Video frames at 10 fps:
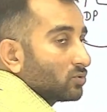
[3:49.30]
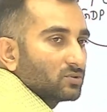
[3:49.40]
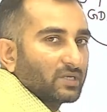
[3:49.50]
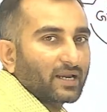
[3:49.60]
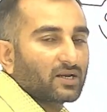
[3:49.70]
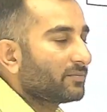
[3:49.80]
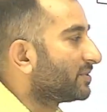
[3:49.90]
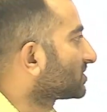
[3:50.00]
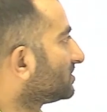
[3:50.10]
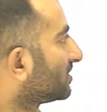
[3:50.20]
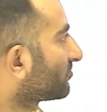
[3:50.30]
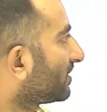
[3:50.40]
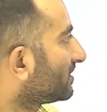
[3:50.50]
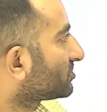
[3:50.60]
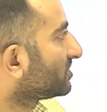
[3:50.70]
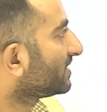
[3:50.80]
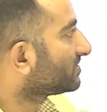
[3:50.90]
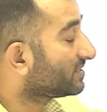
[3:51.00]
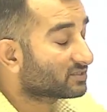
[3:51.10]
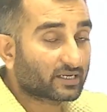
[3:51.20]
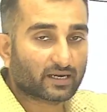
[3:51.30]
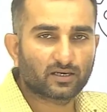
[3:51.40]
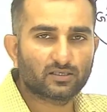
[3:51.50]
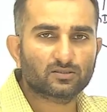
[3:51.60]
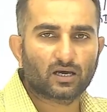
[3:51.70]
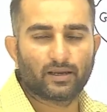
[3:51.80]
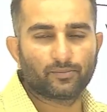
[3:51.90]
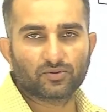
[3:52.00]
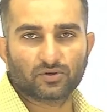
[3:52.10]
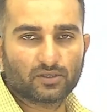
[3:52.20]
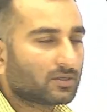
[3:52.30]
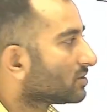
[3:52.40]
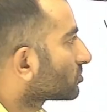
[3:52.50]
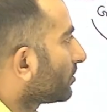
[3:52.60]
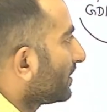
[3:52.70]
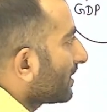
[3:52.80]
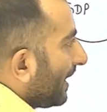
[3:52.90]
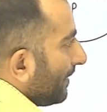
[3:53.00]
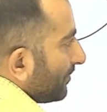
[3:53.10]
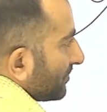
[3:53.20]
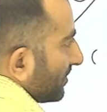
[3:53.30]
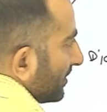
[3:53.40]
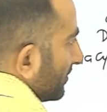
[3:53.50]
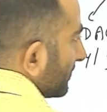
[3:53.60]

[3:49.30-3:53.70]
secondary messenger, one is DAG and second is IP3. So here IP3